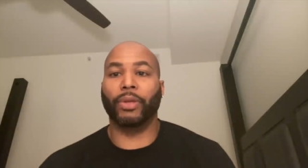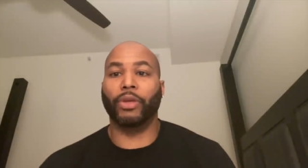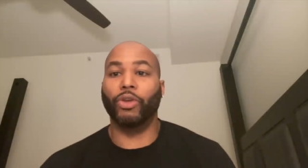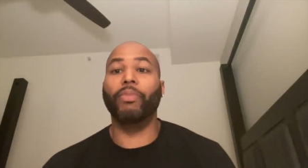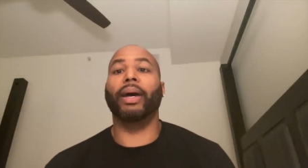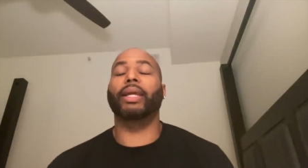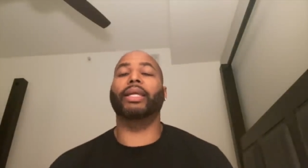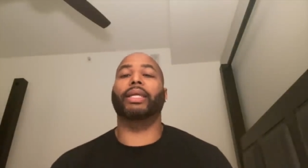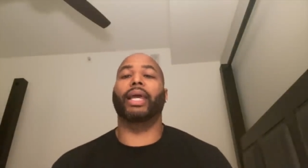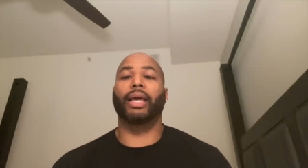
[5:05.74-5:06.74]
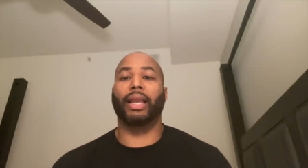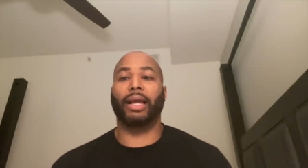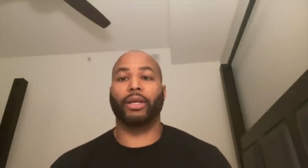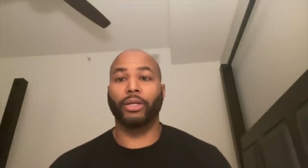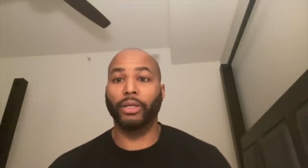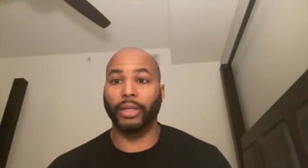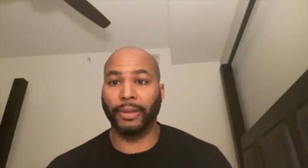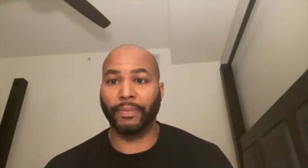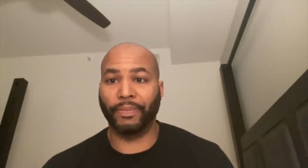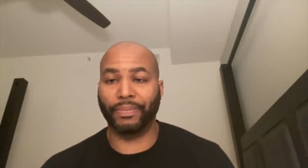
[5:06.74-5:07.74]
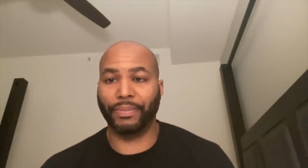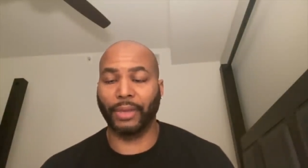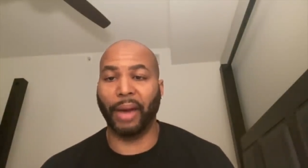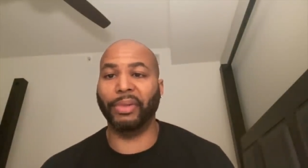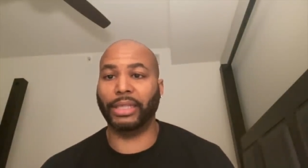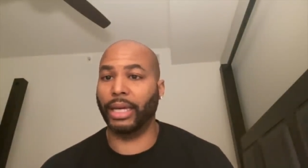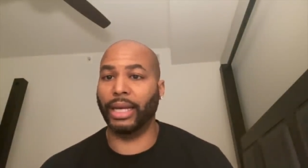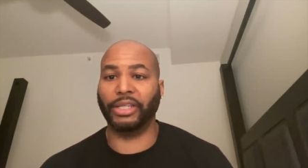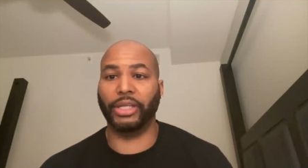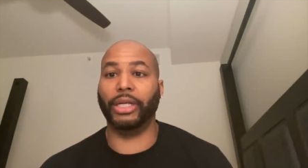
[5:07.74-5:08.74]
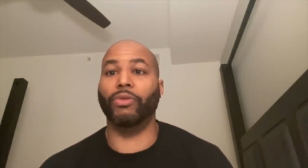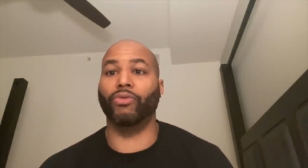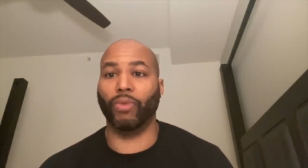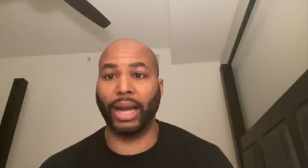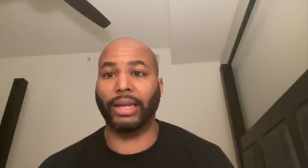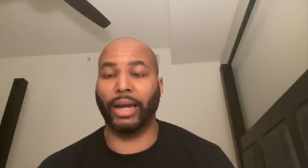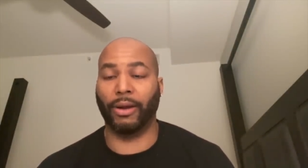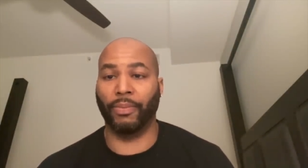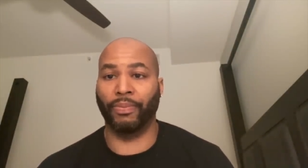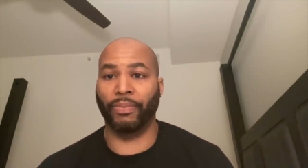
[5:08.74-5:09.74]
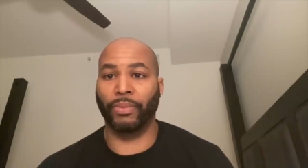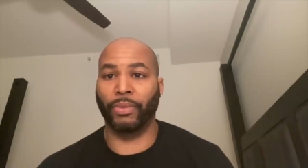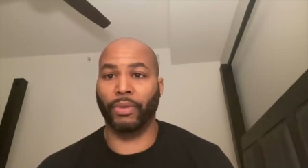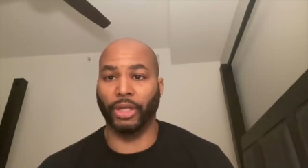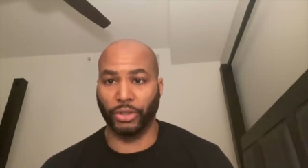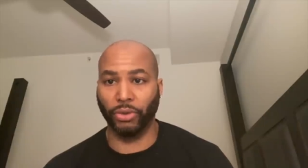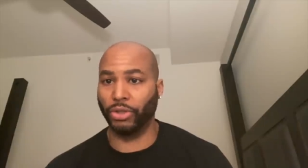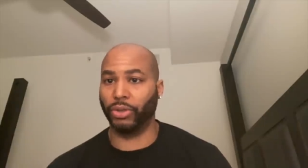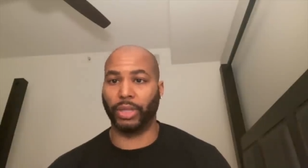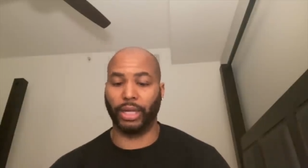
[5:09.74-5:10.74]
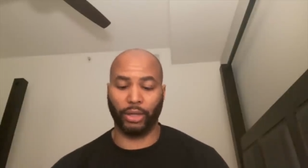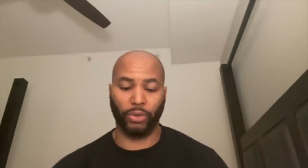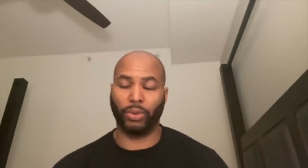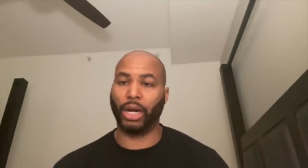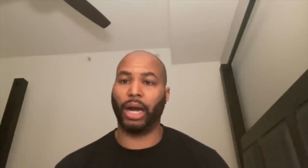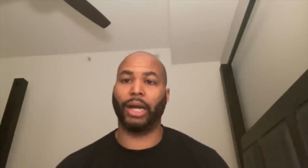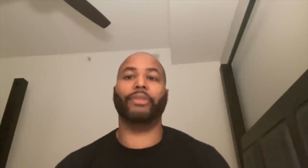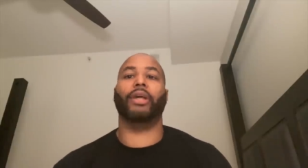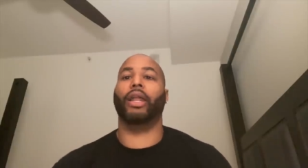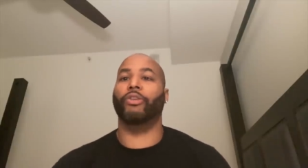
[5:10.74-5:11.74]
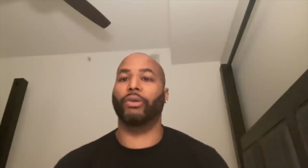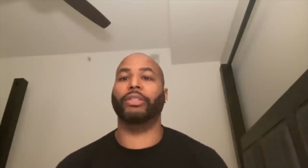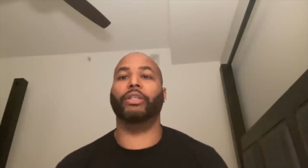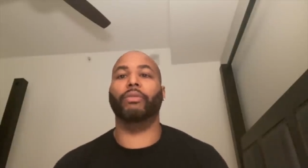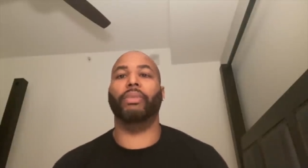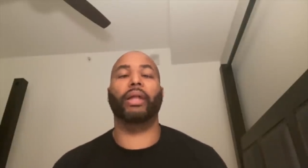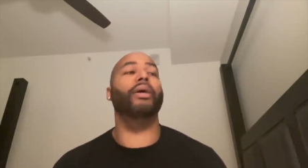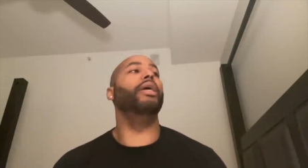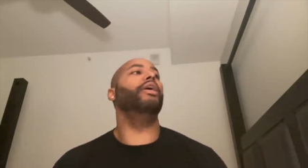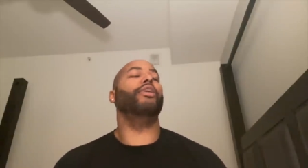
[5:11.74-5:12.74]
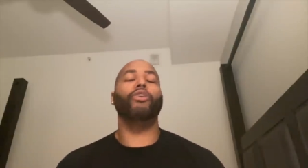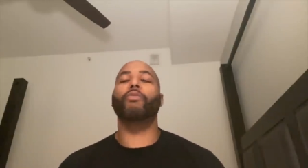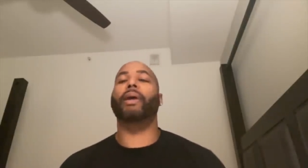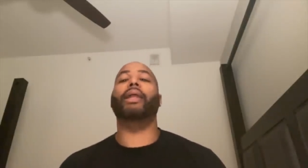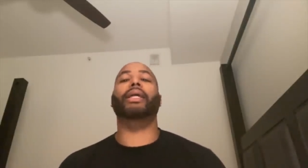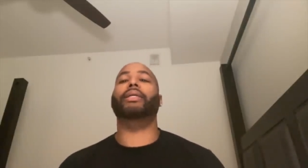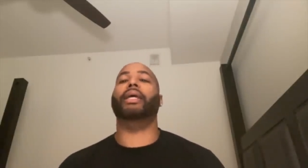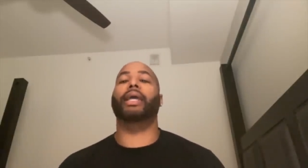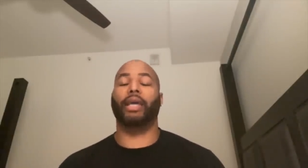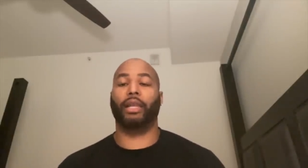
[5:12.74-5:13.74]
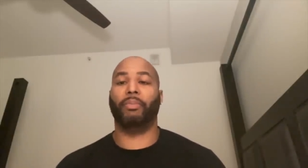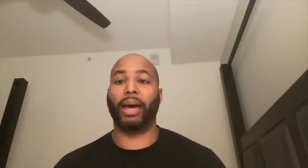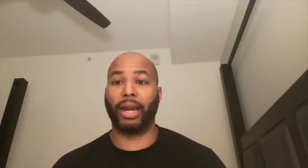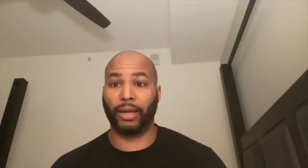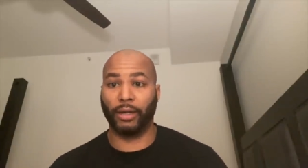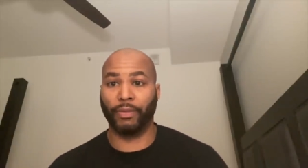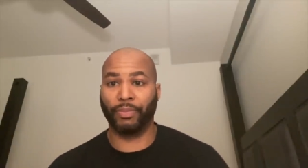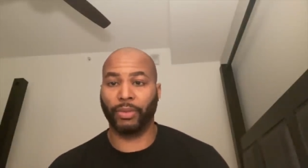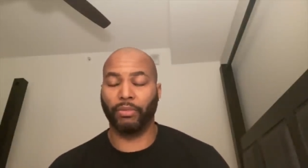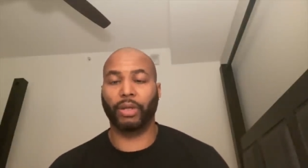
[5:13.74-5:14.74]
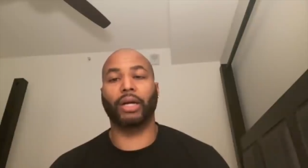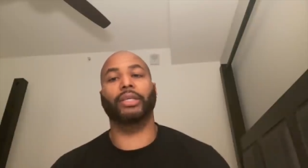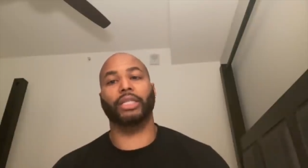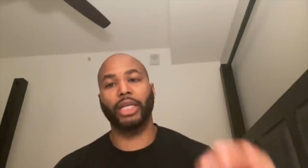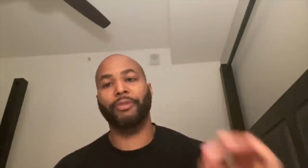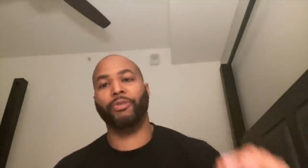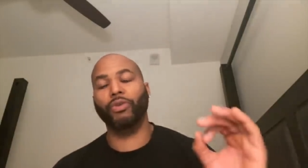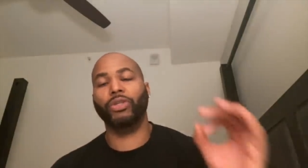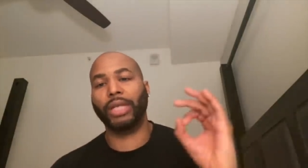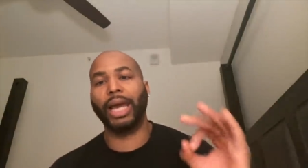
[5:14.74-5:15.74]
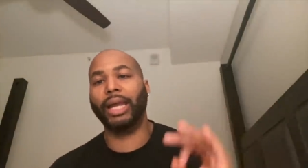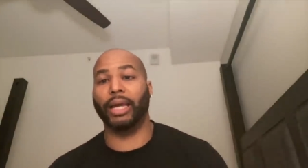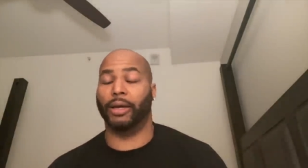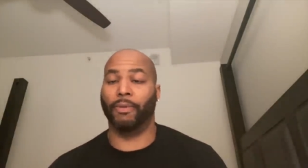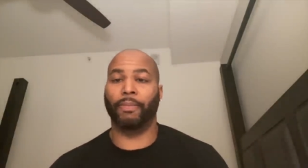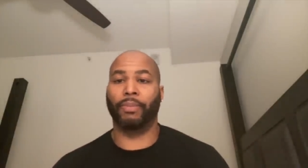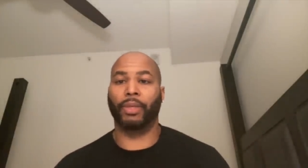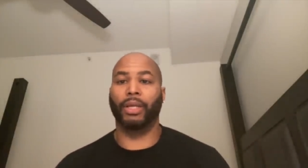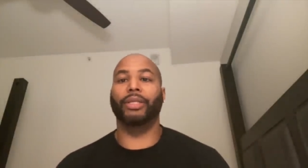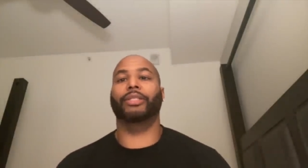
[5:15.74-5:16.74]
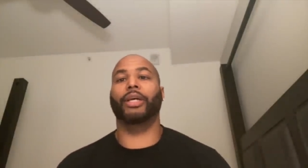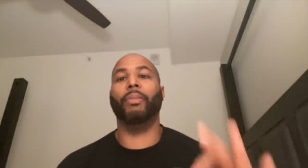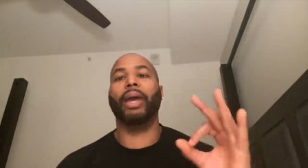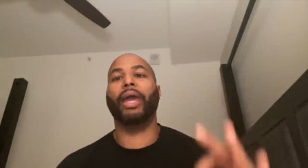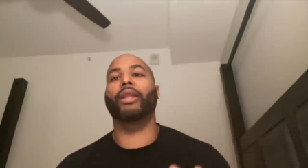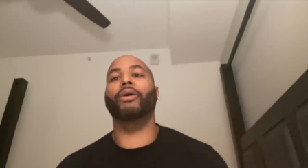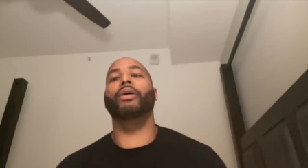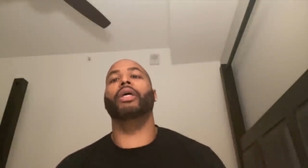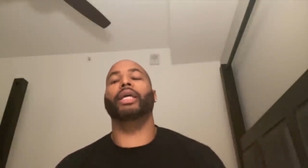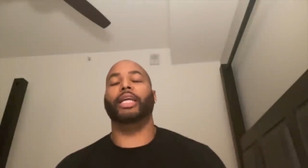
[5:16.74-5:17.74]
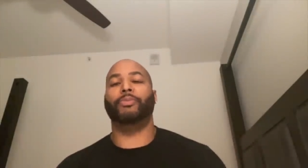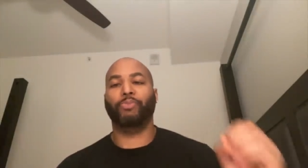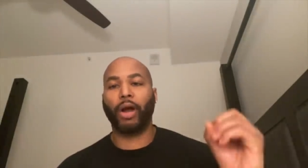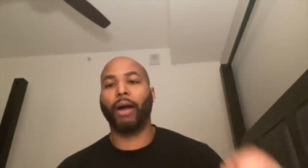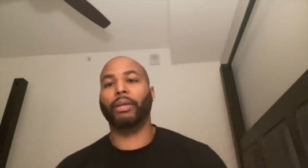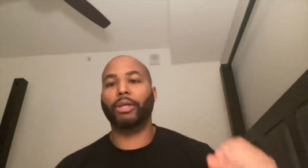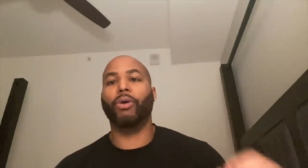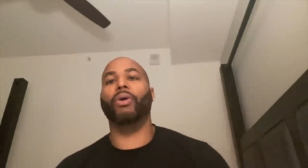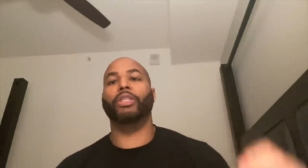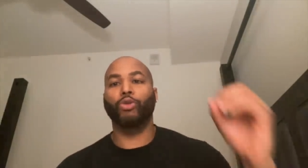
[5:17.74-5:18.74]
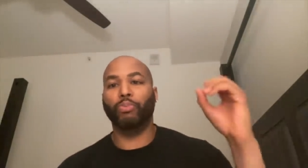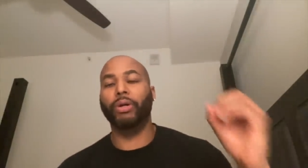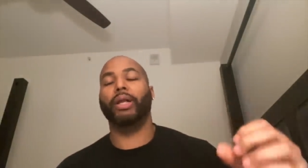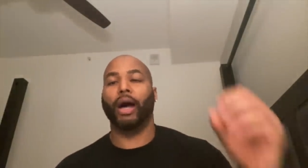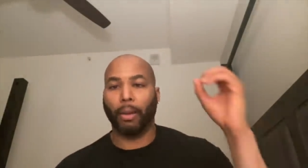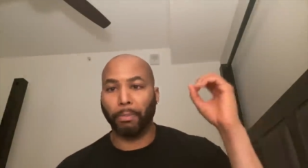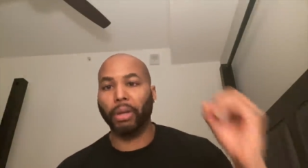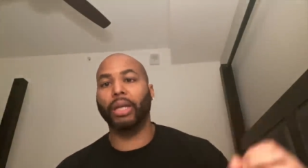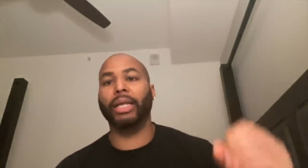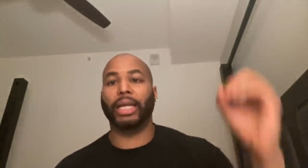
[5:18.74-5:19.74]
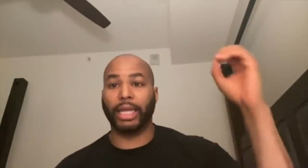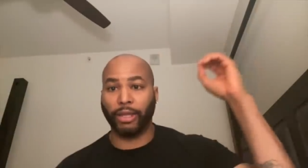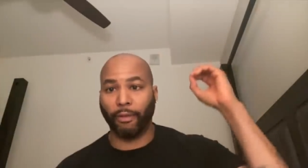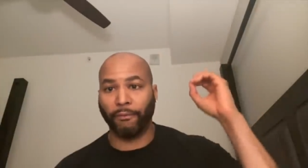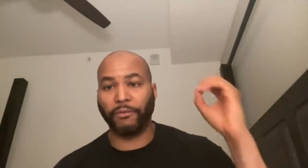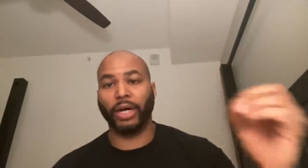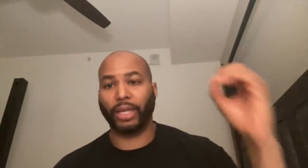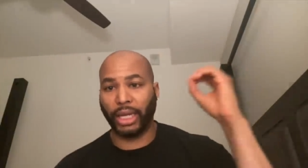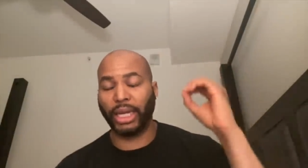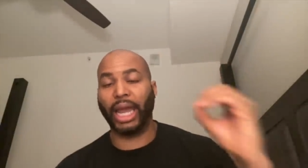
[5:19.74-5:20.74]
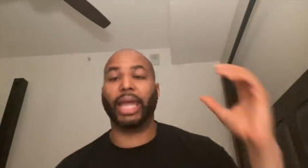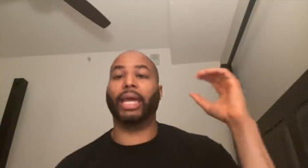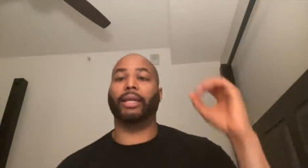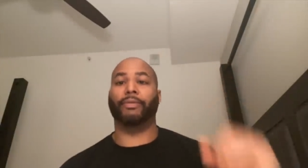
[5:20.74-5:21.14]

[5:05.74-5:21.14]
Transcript: you better get the hell out the hood. I'm gonna tell you that shit right now. As soon as you get a new car, start dressing a little better, you better get the hell up out of there. Because if you stay there, some hater is probably going to put a bullet in your fucking head.